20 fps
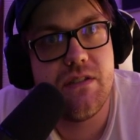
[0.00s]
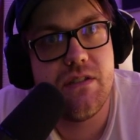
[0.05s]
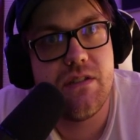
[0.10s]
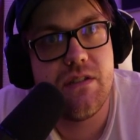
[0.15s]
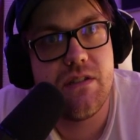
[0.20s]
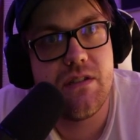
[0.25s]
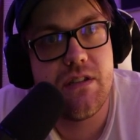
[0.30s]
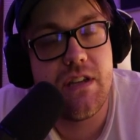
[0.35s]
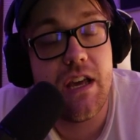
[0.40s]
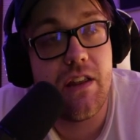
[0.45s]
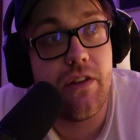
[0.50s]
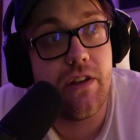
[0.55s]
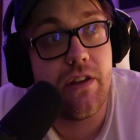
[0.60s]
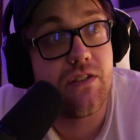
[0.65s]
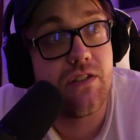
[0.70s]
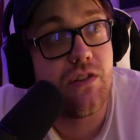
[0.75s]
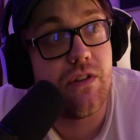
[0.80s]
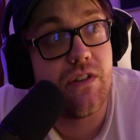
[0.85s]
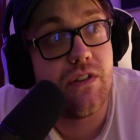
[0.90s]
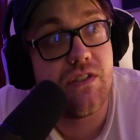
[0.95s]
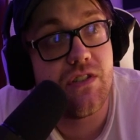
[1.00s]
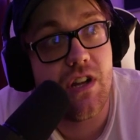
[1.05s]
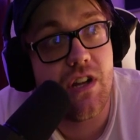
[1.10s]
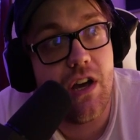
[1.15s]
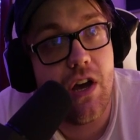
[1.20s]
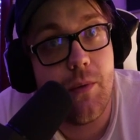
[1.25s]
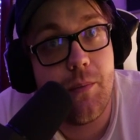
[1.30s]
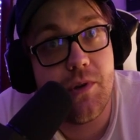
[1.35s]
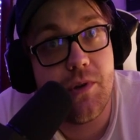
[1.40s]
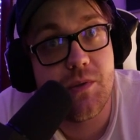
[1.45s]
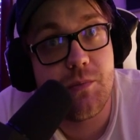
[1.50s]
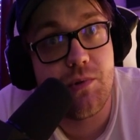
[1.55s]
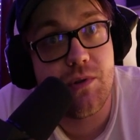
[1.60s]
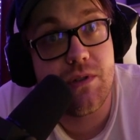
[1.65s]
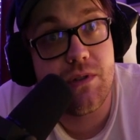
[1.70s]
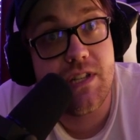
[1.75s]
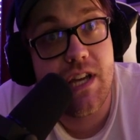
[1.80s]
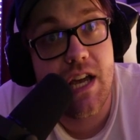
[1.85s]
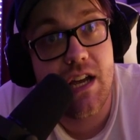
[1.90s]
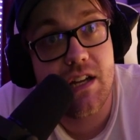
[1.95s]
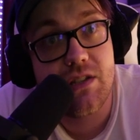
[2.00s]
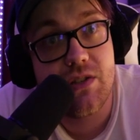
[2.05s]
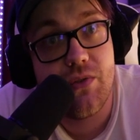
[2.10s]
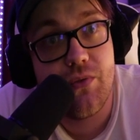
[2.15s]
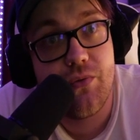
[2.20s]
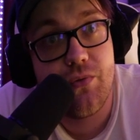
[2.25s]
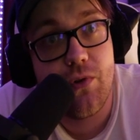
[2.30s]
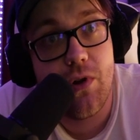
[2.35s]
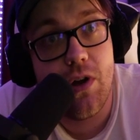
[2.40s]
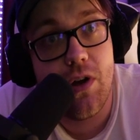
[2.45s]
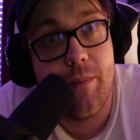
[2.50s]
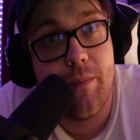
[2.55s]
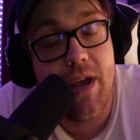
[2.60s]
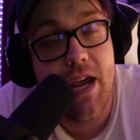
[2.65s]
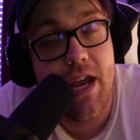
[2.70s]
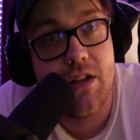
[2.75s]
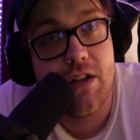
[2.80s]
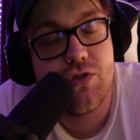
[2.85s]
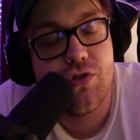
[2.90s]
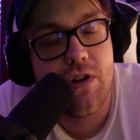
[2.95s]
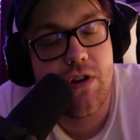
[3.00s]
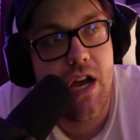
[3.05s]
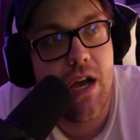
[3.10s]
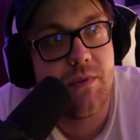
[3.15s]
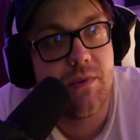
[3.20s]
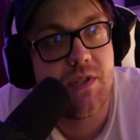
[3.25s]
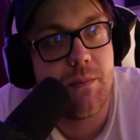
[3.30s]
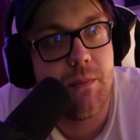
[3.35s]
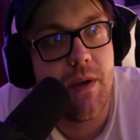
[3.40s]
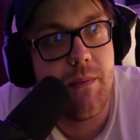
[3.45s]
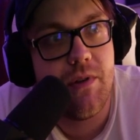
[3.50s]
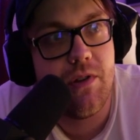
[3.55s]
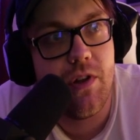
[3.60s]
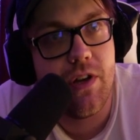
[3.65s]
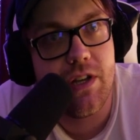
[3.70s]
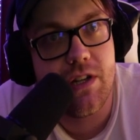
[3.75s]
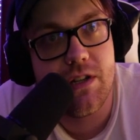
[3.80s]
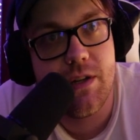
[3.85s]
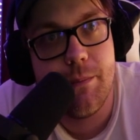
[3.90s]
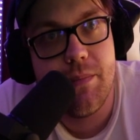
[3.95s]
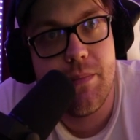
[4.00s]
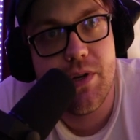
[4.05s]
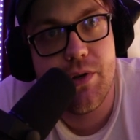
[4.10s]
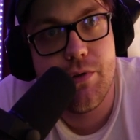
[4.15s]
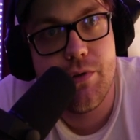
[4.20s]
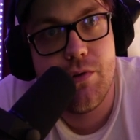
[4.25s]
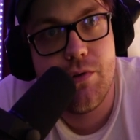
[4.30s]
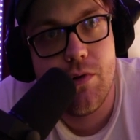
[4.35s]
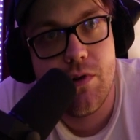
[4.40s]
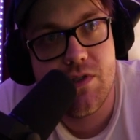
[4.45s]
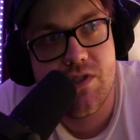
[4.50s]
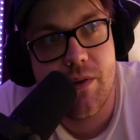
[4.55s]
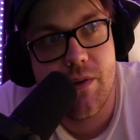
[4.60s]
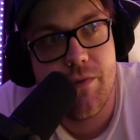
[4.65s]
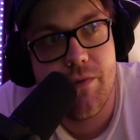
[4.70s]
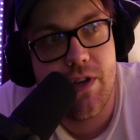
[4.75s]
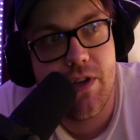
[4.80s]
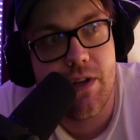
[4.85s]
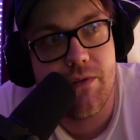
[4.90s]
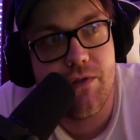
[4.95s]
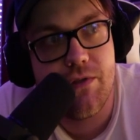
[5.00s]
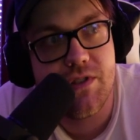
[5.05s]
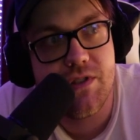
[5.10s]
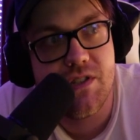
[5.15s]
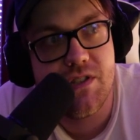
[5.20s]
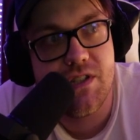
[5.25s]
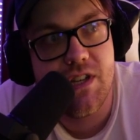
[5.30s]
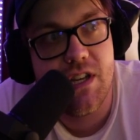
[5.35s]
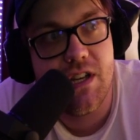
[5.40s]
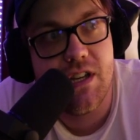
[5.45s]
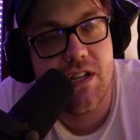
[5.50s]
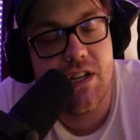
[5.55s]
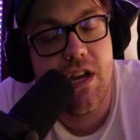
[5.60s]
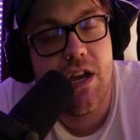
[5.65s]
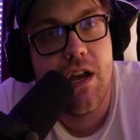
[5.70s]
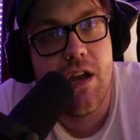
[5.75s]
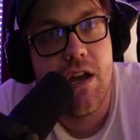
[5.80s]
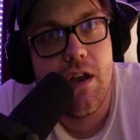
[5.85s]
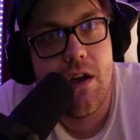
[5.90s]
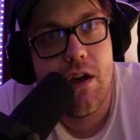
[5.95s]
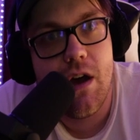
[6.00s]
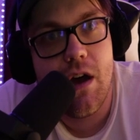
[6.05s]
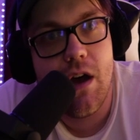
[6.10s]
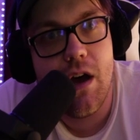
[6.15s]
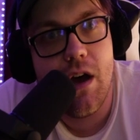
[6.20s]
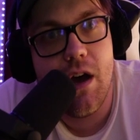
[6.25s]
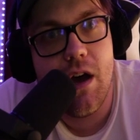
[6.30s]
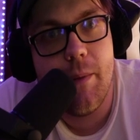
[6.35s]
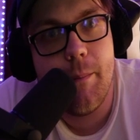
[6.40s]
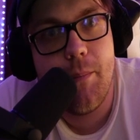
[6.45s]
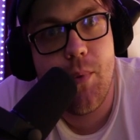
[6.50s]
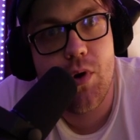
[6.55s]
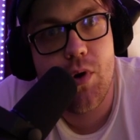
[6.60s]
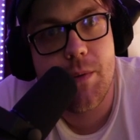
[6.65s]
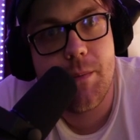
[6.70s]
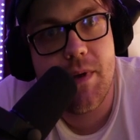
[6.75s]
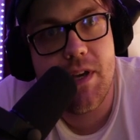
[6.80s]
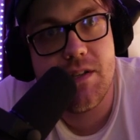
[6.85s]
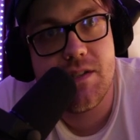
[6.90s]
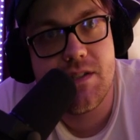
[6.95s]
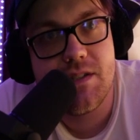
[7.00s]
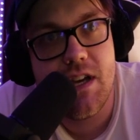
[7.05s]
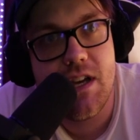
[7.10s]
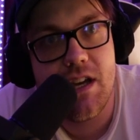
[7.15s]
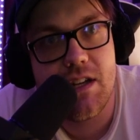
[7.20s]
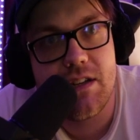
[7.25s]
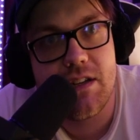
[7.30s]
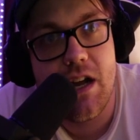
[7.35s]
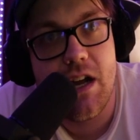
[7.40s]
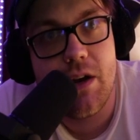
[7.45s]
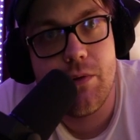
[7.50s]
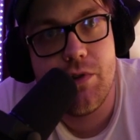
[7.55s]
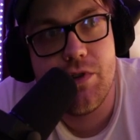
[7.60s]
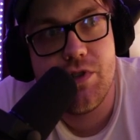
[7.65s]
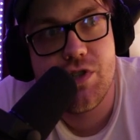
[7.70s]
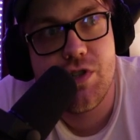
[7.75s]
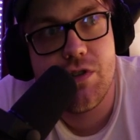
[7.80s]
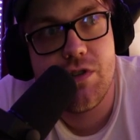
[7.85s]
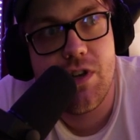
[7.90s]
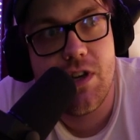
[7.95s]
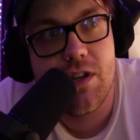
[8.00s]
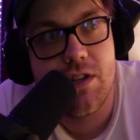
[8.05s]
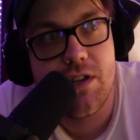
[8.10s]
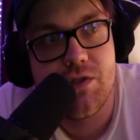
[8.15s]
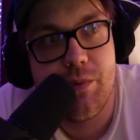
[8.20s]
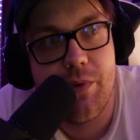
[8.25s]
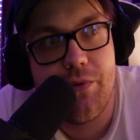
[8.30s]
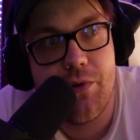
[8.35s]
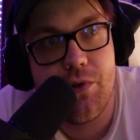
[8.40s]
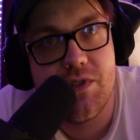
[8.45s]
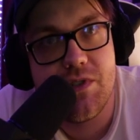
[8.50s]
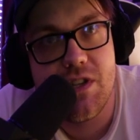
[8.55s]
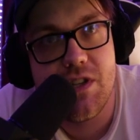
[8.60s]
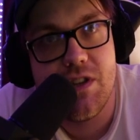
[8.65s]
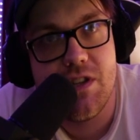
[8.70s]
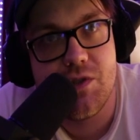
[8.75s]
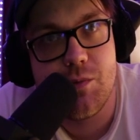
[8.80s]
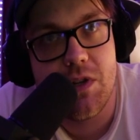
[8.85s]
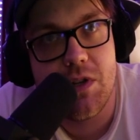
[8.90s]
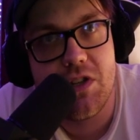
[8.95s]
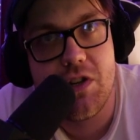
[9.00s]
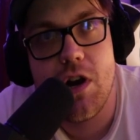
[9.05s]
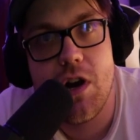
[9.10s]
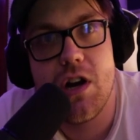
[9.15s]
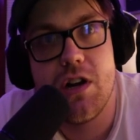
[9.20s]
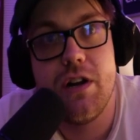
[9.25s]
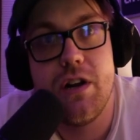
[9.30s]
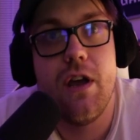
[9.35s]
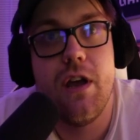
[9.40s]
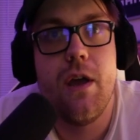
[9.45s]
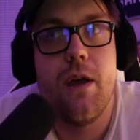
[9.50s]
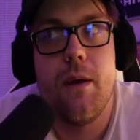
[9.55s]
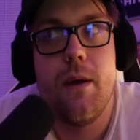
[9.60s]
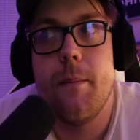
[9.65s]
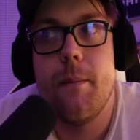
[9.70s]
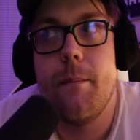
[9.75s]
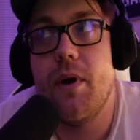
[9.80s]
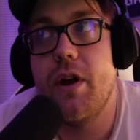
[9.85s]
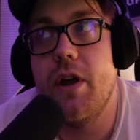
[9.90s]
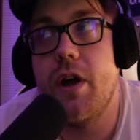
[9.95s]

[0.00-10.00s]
yeah, like, so this is going to help us protect from hand traps, maybe like Nibiru or something if this is a board-based deck. Not really sure yet because we've only seen this one card. But